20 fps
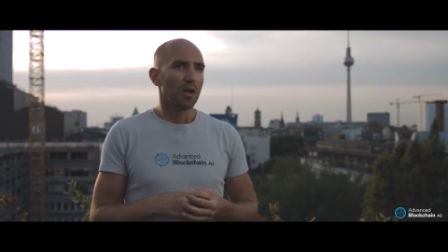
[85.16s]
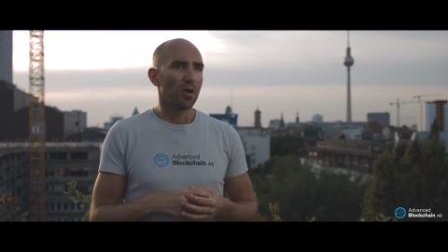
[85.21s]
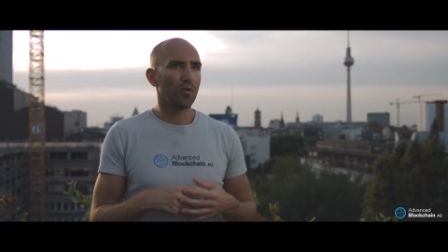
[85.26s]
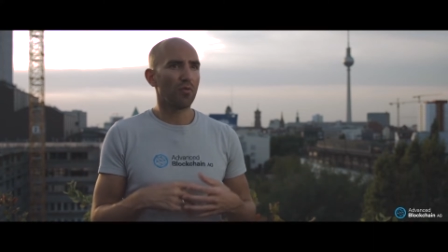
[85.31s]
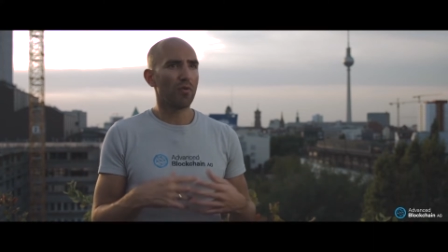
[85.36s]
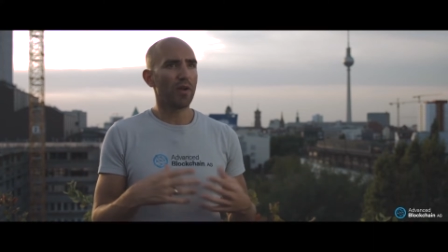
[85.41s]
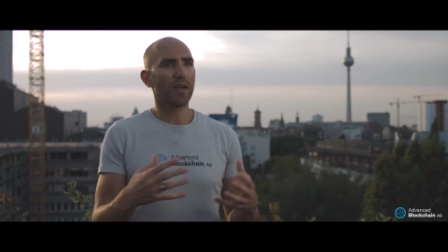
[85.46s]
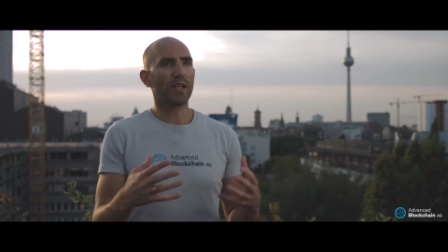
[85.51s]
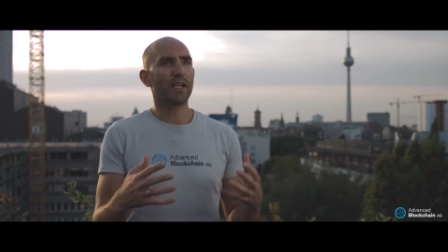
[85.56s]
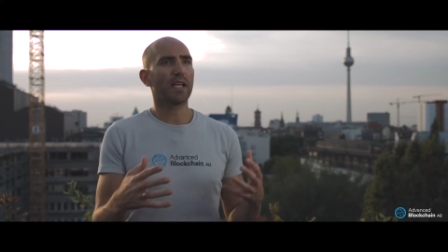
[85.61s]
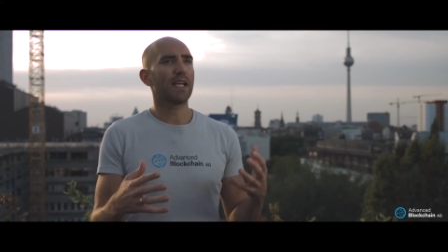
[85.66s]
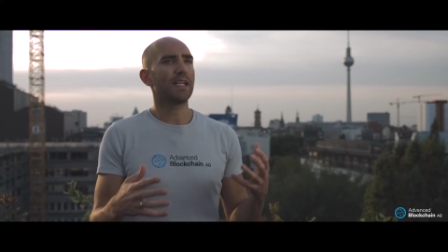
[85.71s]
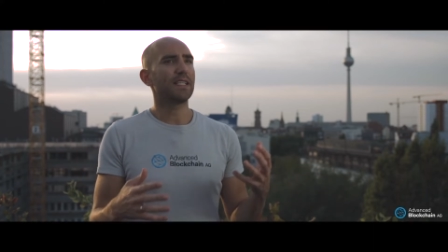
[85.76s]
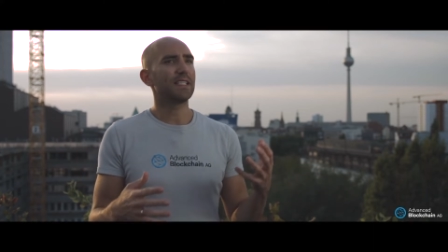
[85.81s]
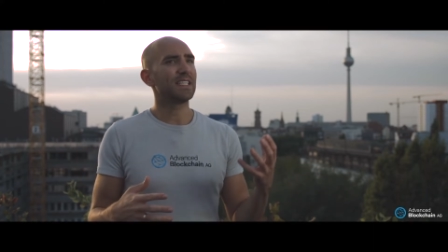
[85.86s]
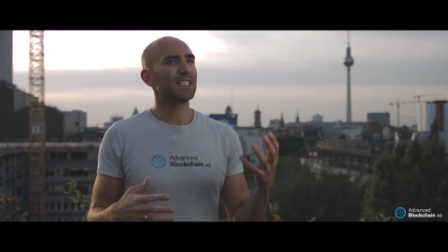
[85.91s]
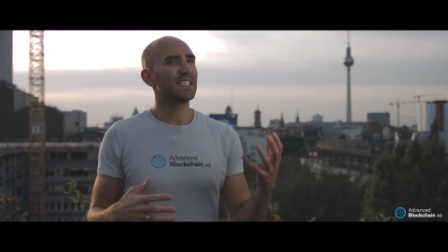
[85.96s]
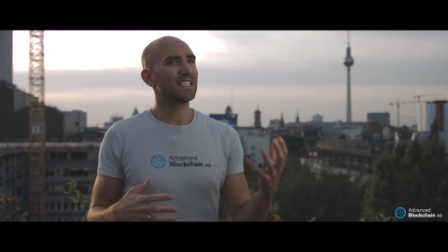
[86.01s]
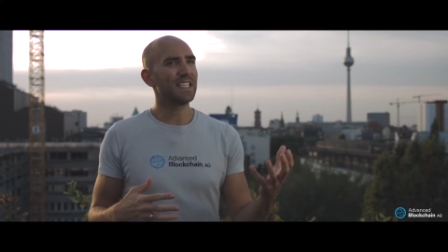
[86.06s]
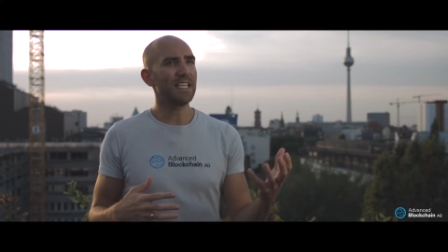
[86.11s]
eradicate
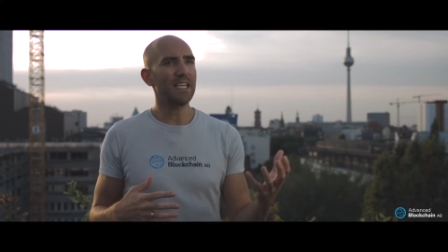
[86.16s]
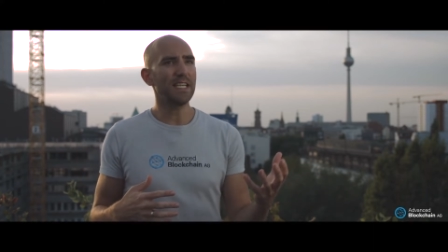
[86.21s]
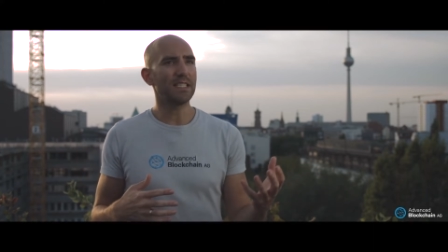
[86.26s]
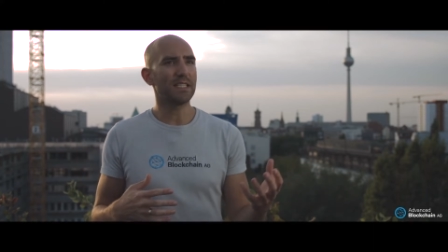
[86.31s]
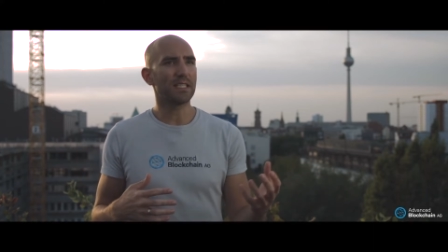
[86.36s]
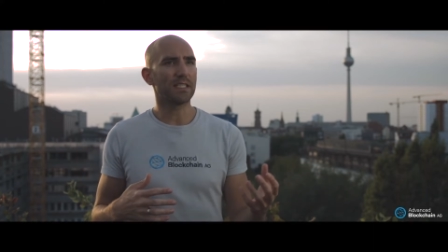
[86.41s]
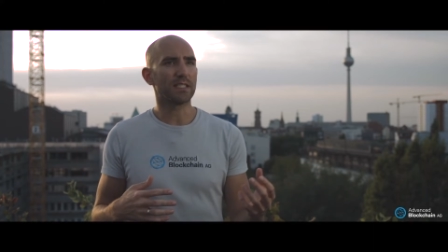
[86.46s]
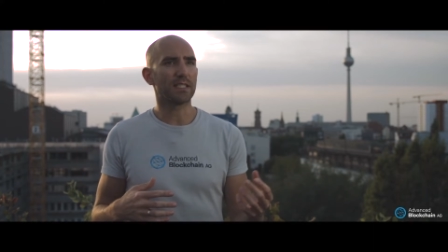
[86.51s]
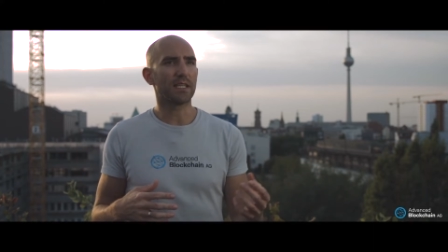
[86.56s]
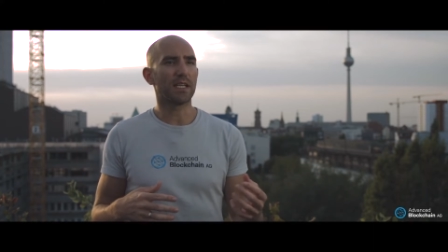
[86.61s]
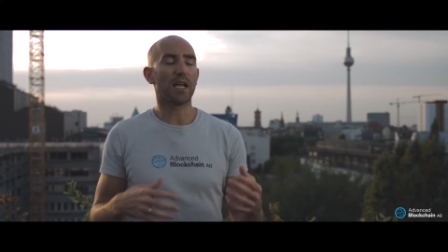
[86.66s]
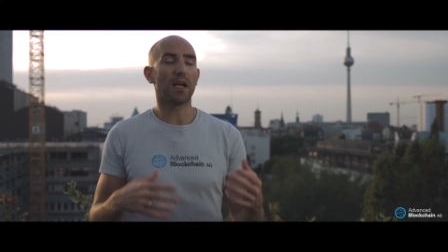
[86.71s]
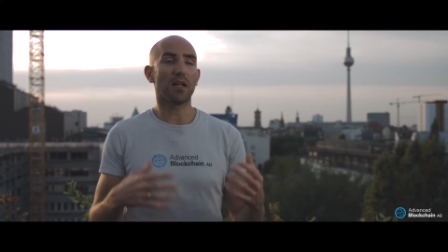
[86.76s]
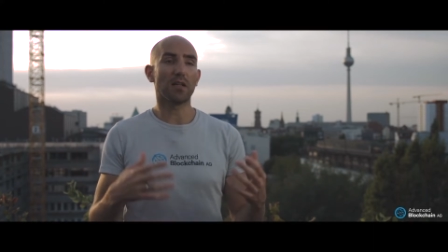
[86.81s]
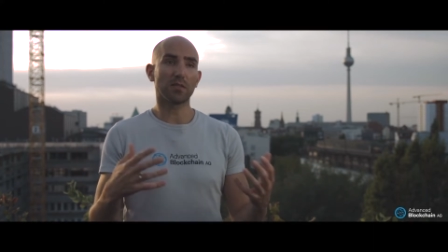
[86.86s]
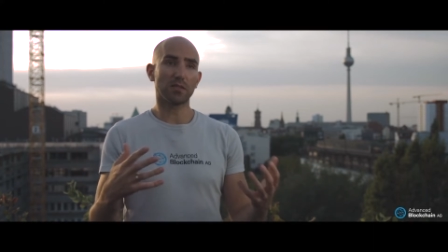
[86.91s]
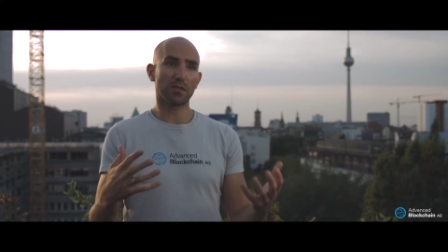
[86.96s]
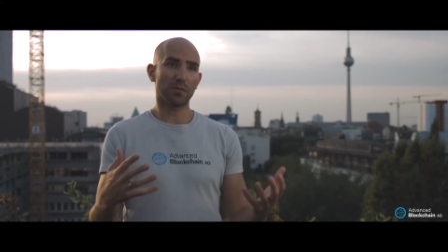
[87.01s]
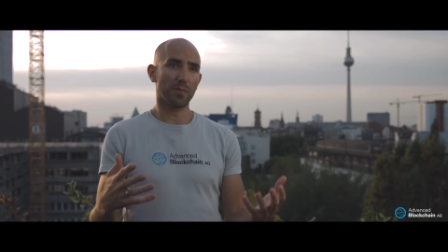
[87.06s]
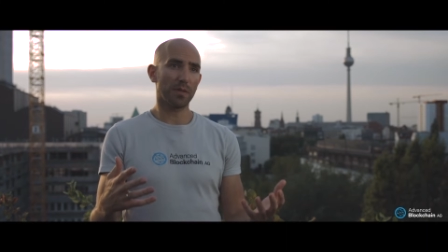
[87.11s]
diseases, and
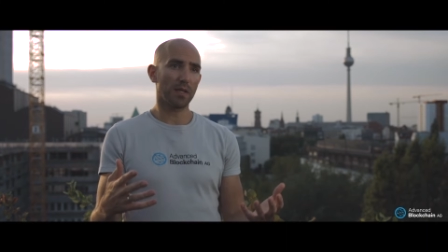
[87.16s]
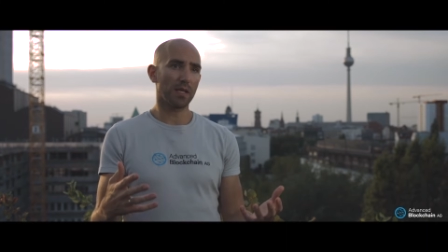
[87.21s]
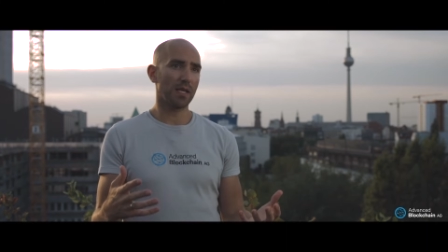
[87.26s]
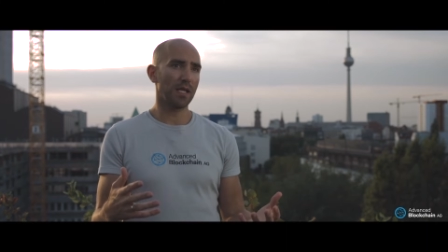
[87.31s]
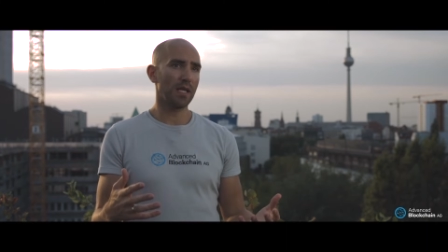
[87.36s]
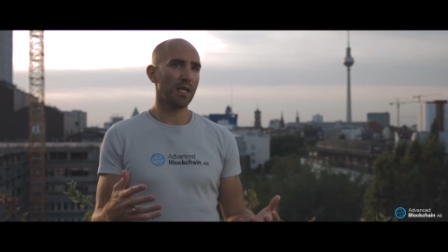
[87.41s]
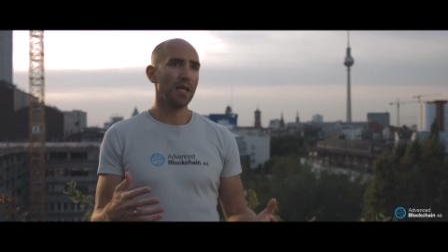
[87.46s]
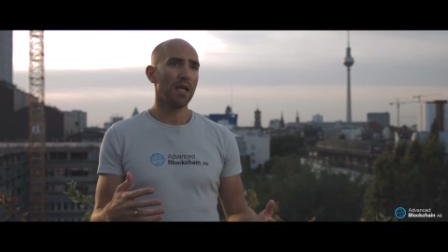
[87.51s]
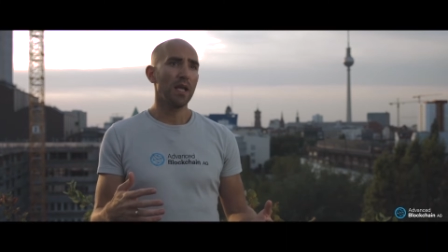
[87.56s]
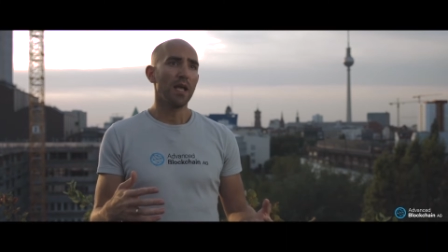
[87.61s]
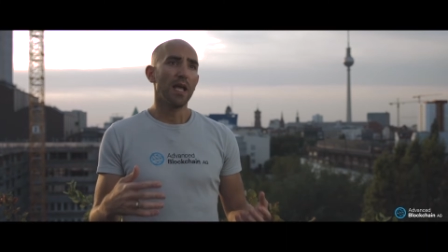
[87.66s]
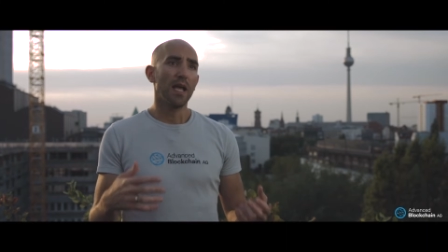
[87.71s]
ultimately